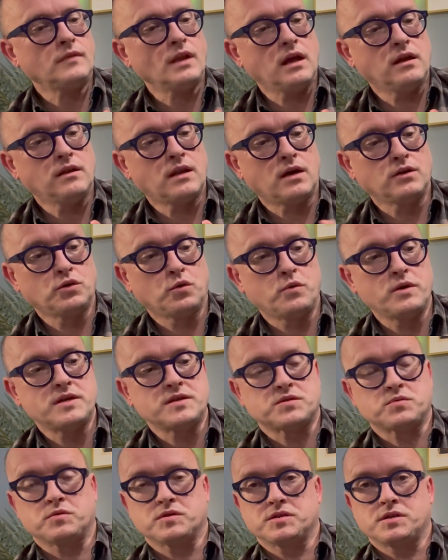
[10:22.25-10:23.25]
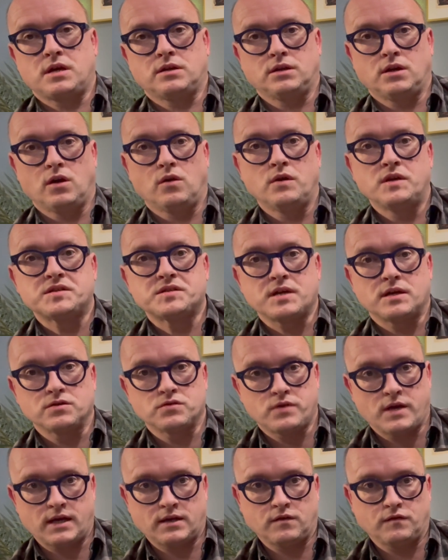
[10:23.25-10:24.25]
Now, The Wiz was not the only
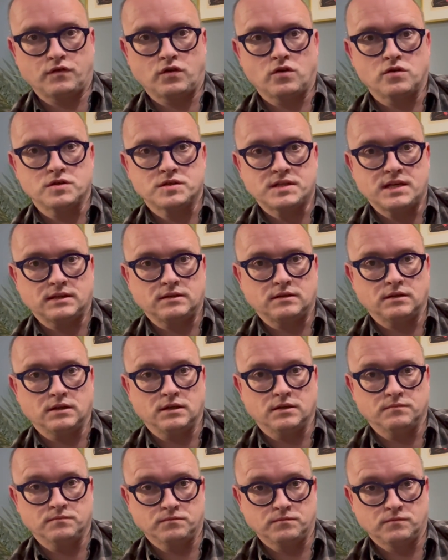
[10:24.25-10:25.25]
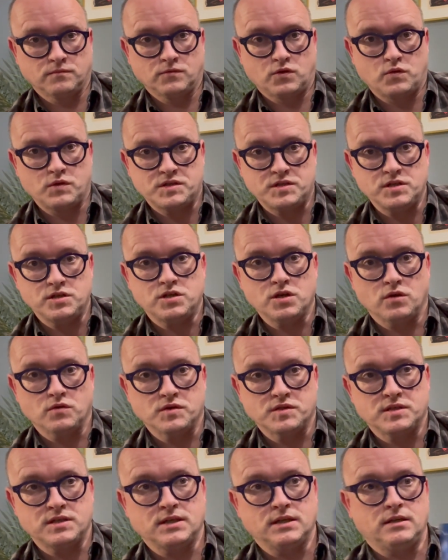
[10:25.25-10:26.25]
soundtrack, of course, that Quincy
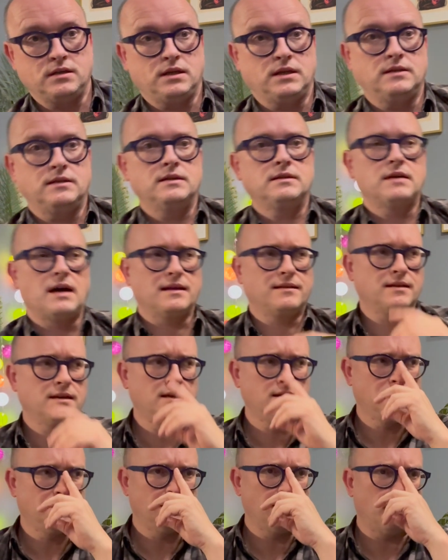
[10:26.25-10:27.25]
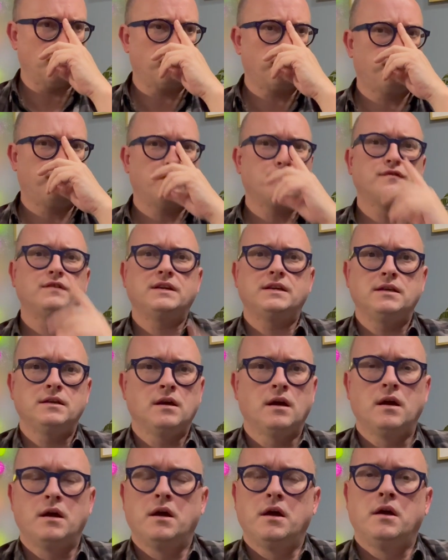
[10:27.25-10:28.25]
Jones did. I think he did like 50
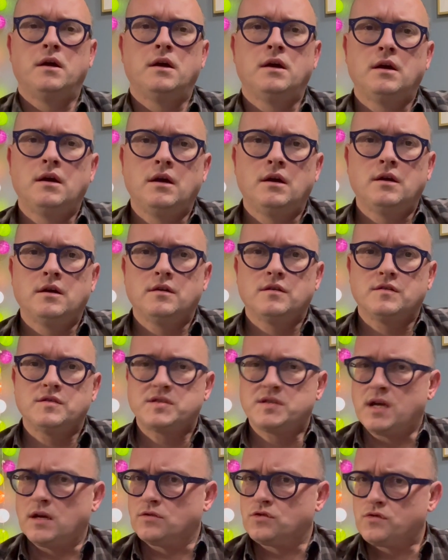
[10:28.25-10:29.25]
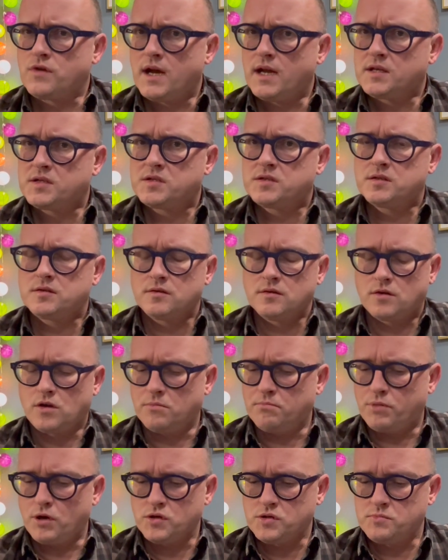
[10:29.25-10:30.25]
soundtracks,
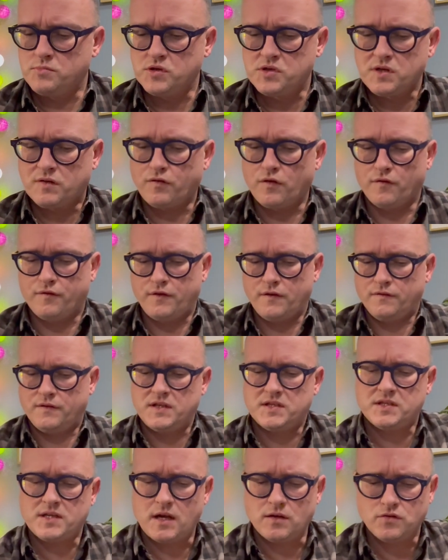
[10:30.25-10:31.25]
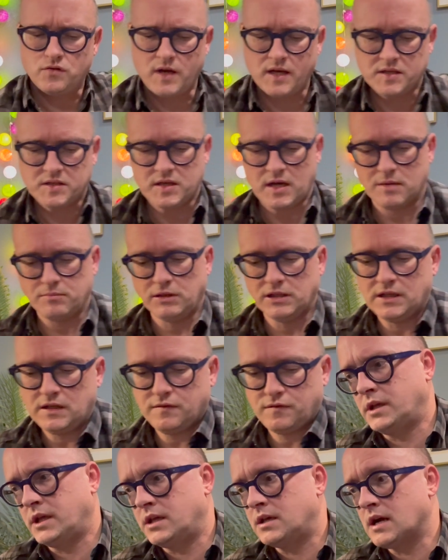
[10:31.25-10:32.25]
composed music for 50 soundtracks, I
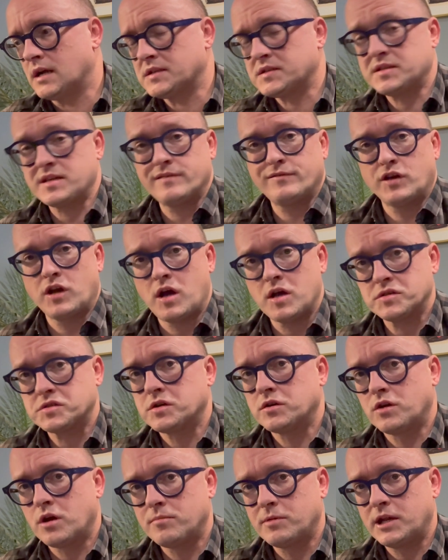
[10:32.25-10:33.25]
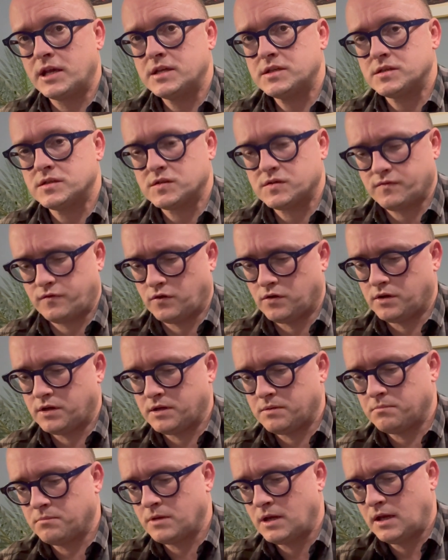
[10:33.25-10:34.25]
believe. He got 7 Oscar nominations for
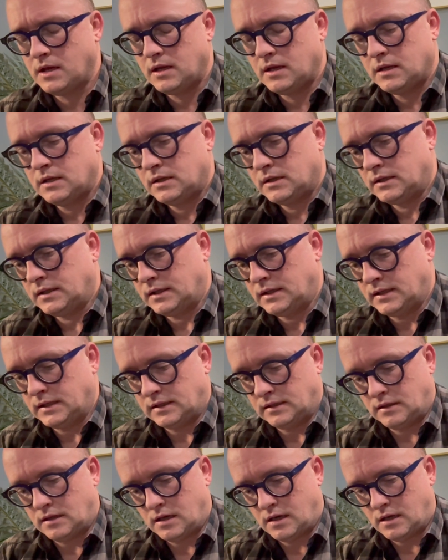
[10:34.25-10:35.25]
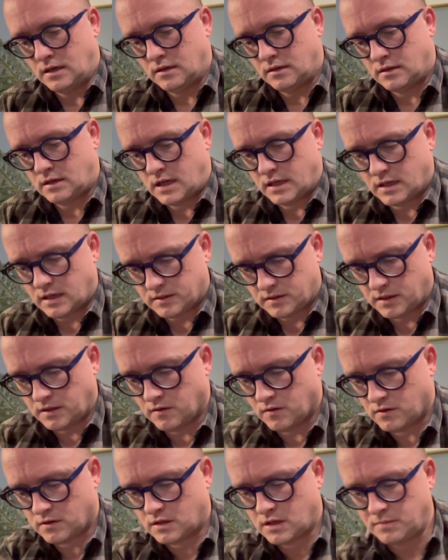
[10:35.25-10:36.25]
them. And I got
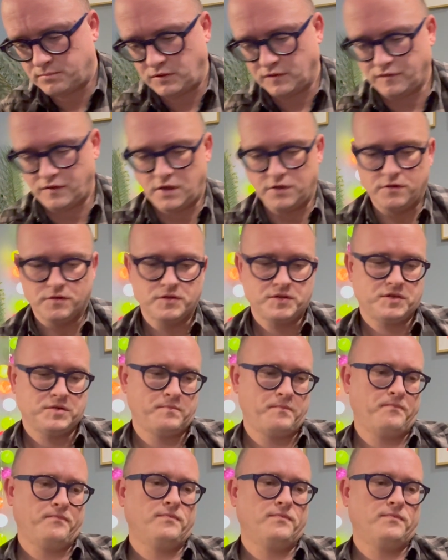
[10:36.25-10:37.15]
here a couple of others.